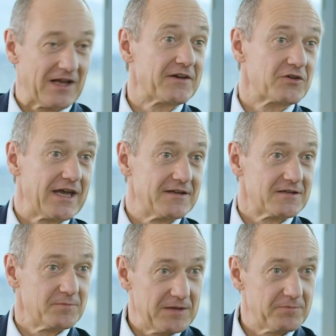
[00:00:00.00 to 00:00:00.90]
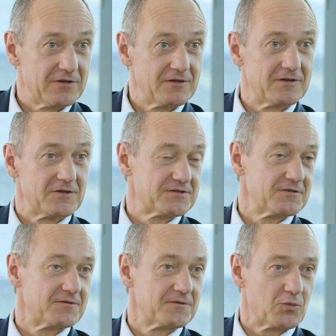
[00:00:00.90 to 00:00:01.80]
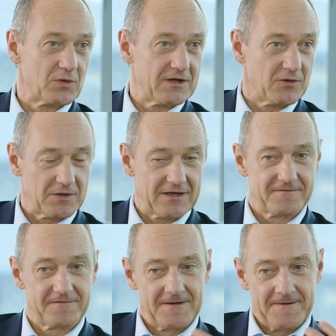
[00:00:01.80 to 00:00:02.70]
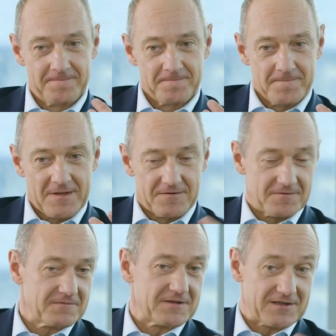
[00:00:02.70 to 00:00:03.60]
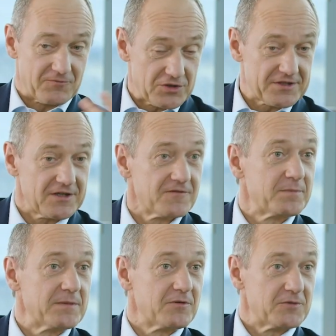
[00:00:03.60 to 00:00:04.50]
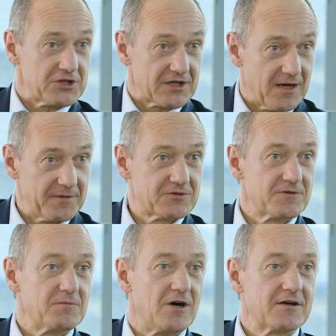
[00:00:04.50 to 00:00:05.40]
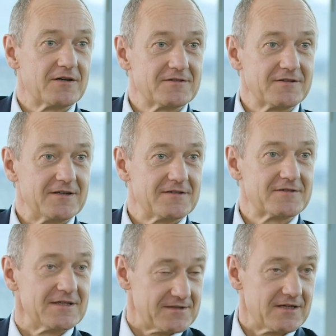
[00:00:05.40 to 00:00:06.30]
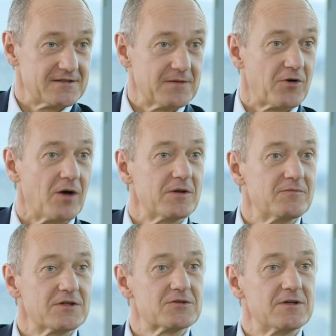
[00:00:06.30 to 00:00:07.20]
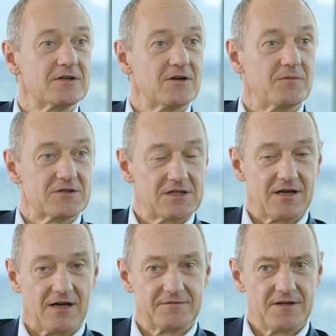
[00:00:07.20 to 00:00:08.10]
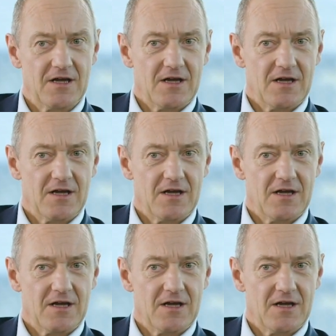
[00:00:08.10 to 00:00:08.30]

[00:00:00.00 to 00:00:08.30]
well-educated people, also the way how we have the diversity of people which are coming to the market is a problem which we obviously have,